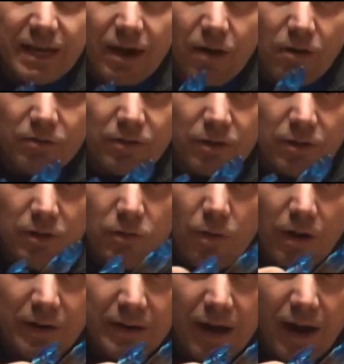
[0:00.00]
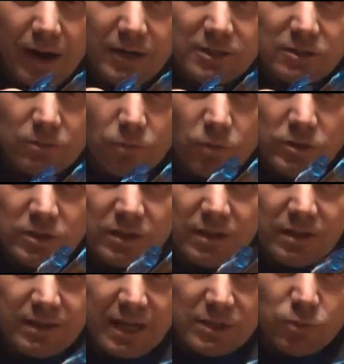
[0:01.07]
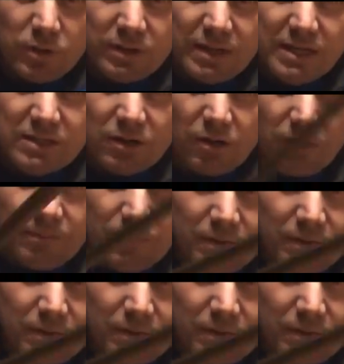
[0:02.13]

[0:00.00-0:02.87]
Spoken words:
They are the glue-on nocks, which that's what these are.